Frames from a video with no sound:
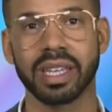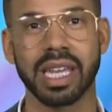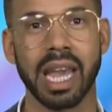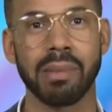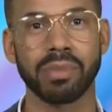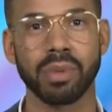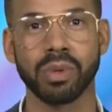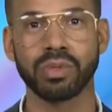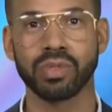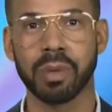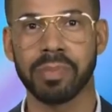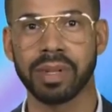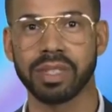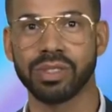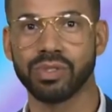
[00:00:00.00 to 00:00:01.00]
Came through
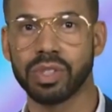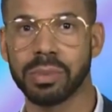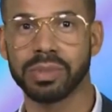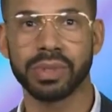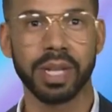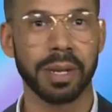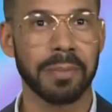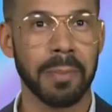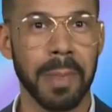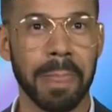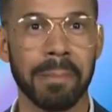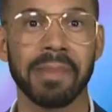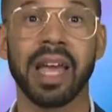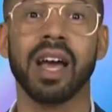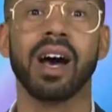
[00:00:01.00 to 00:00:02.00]
dripping, drip, drip.
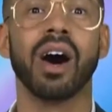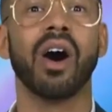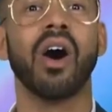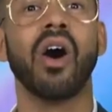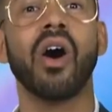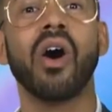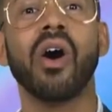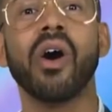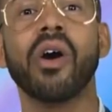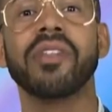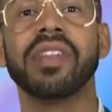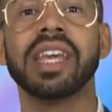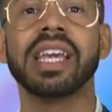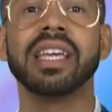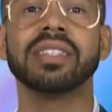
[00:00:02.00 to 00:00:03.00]
All
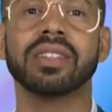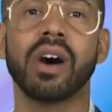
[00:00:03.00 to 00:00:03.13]
three